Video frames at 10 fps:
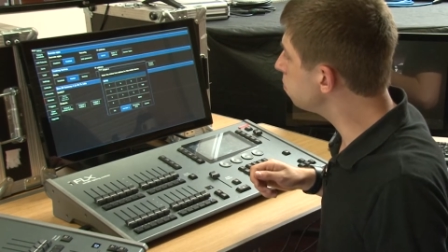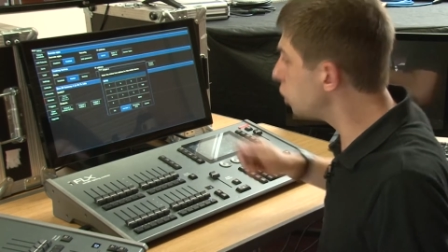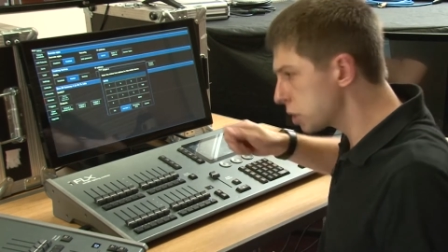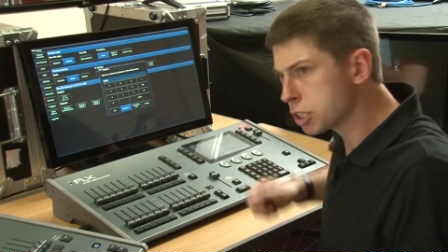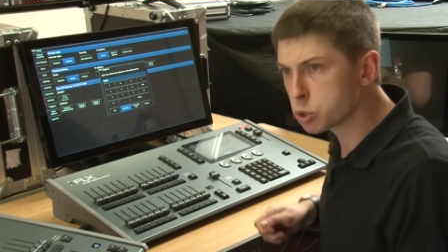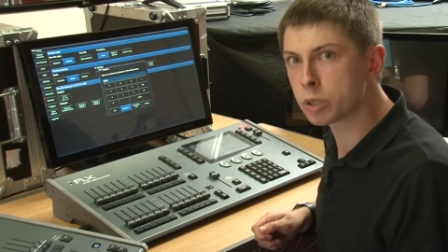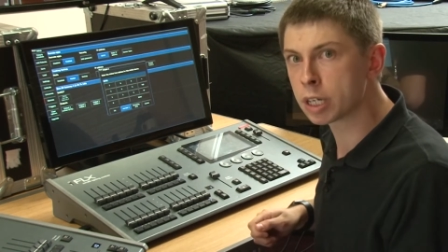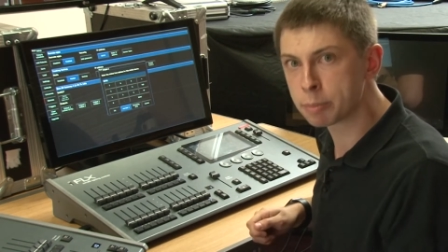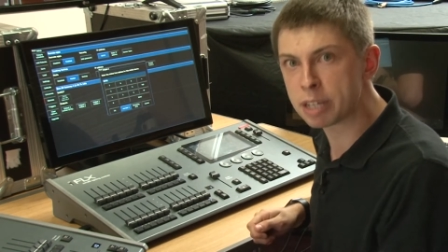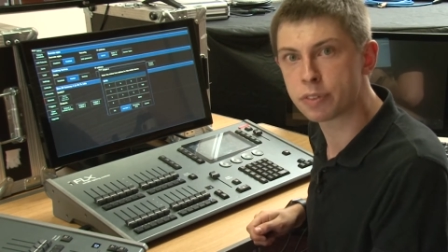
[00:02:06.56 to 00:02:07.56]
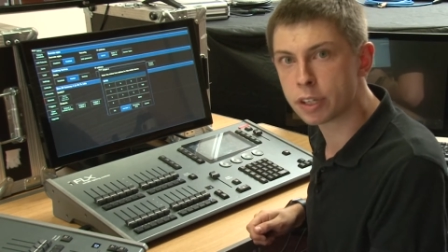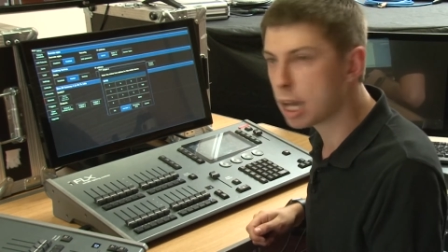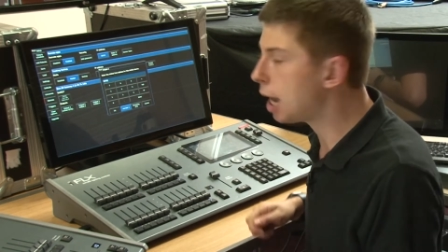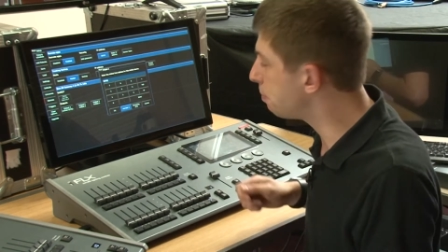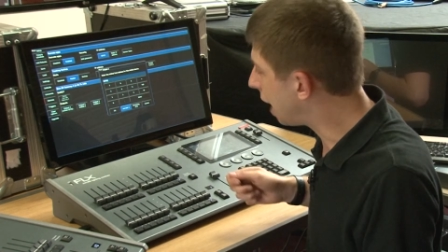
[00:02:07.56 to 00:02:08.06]
who's going to talk a little bit
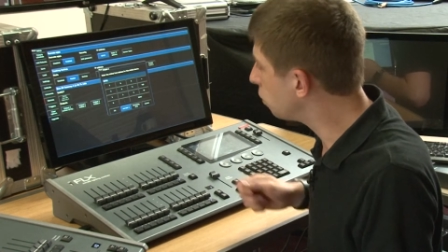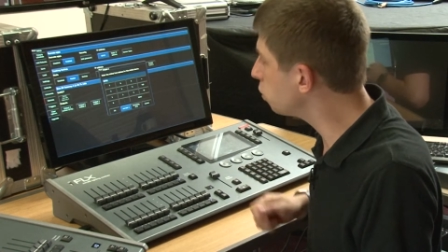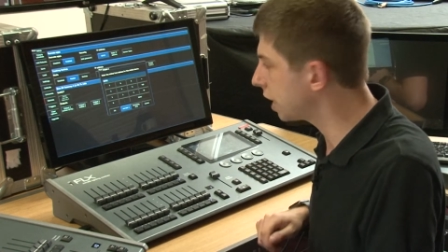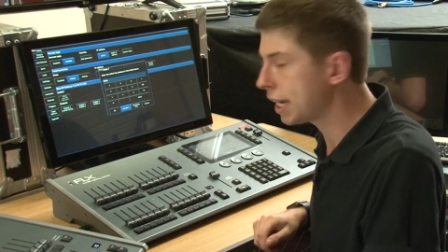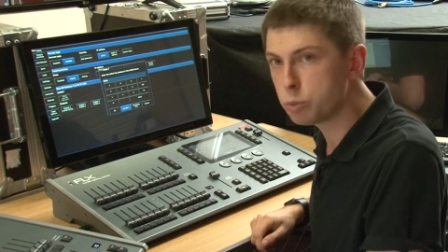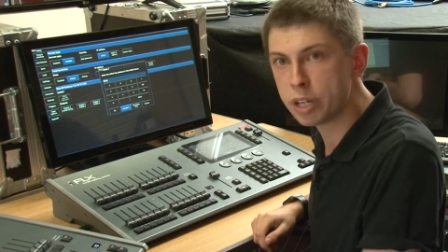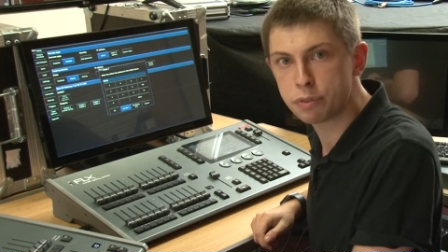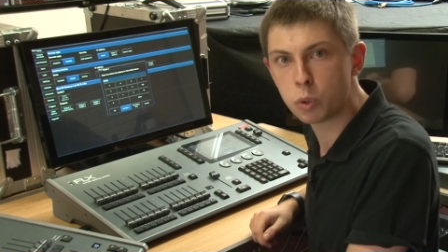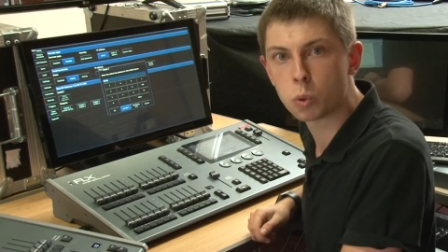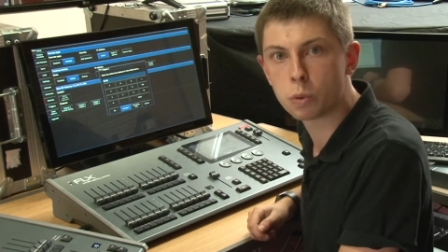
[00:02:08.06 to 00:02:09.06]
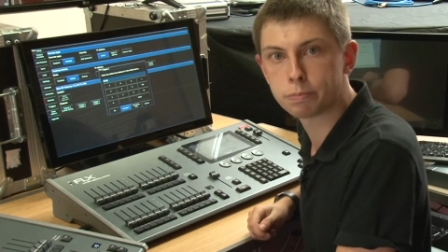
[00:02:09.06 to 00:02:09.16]
further about Gateway 4.